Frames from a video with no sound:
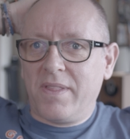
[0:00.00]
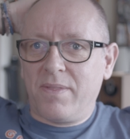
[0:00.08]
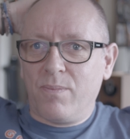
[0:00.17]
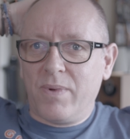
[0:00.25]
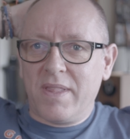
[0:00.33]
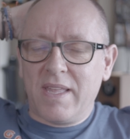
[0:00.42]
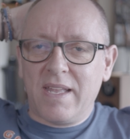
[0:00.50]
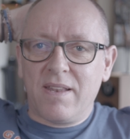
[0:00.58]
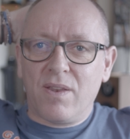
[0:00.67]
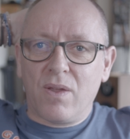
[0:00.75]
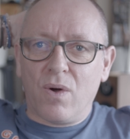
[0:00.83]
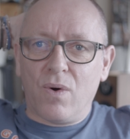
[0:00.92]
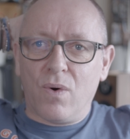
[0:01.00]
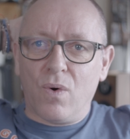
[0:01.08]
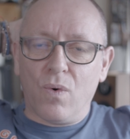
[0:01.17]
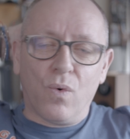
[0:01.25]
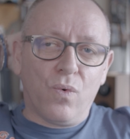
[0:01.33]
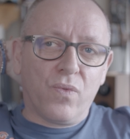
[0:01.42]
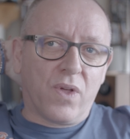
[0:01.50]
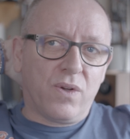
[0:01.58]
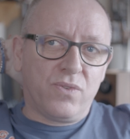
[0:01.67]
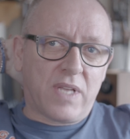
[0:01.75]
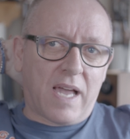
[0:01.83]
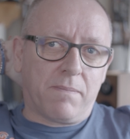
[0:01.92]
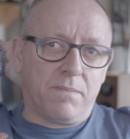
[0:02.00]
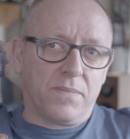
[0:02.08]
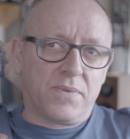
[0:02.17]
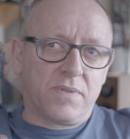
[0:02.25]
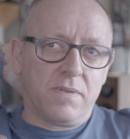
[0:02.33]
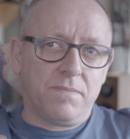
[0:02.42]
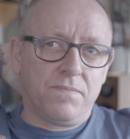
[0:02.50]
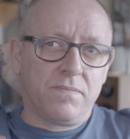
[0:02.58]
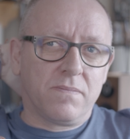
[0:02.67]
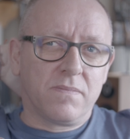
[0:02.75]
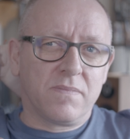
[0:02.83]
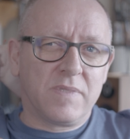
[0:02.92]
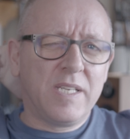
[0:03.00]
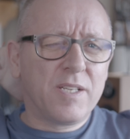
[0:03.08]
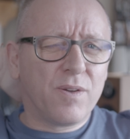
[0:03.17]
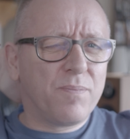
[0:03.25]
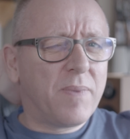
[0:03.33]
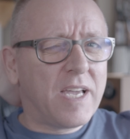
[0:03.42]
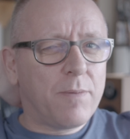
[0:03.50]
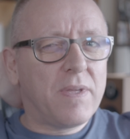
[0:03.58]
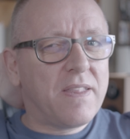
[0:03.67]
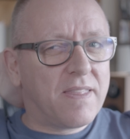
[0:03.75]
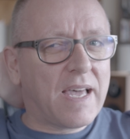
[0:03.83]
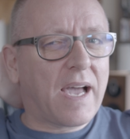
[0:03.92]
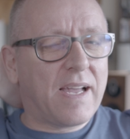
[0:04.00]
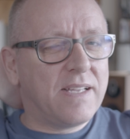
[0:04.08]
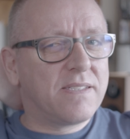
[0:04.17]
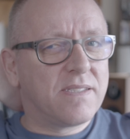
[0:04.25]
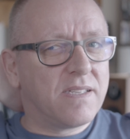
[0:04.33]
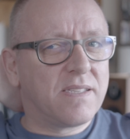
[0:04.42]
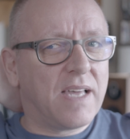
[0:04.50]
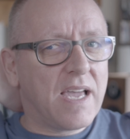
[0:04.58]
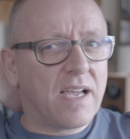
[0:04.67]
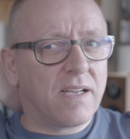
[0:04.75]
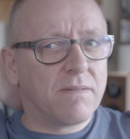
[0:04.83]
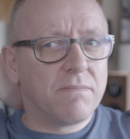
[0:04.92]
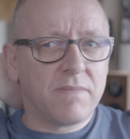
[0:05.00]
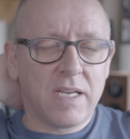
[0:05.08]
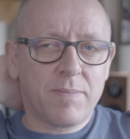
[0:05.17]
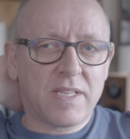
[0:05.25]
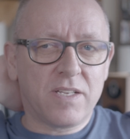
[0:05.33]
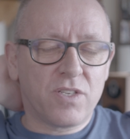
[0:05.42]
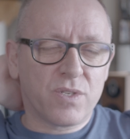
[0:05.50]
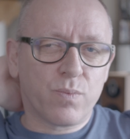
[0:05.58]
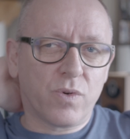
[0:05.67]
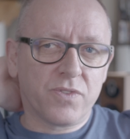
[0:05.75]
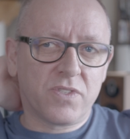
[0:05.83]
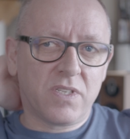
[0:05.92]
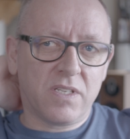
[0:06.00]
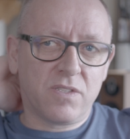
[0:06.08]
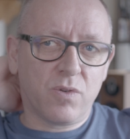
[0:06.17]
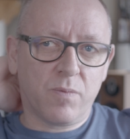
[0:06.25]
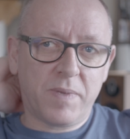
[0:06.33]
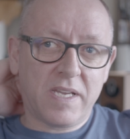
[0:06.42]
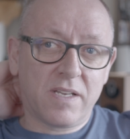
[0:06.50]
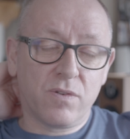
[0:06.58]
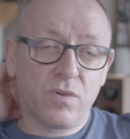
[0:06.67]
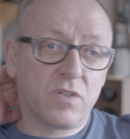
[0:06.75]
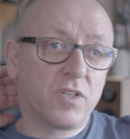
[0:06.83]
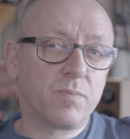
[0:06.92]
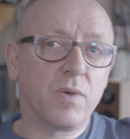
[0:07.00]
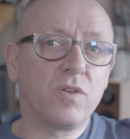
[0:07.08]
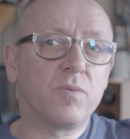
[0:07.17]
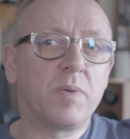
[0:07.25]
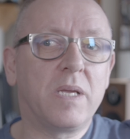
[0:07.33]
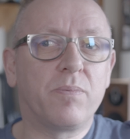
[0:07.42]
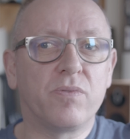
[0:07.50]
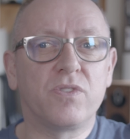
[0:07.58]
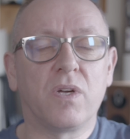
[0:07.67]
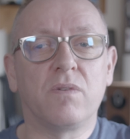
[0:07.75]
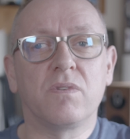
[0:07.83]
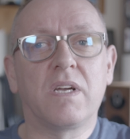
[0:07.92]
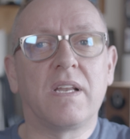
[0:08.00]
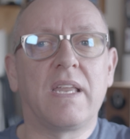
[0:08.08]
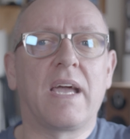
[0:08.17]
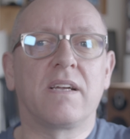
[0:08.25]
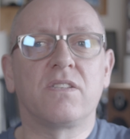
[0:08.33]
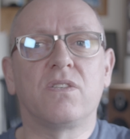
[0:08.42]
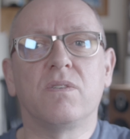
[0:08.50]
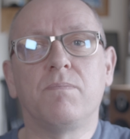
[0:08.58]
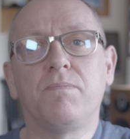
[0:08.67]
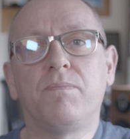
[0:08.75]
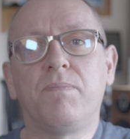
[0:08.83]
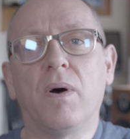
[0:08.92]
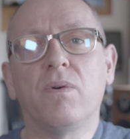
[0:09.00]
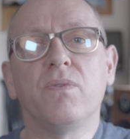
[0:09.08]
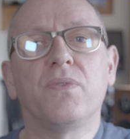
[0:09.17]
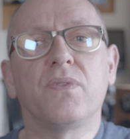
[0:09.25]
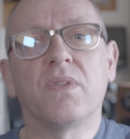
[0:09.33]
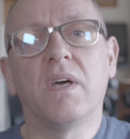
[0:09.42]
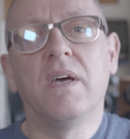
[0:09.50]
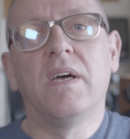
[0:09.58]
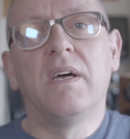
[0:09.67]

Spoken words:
within all those amps. You know, maybe that is the thing. Maybe they just want it to be ignored, because most people don't connect to both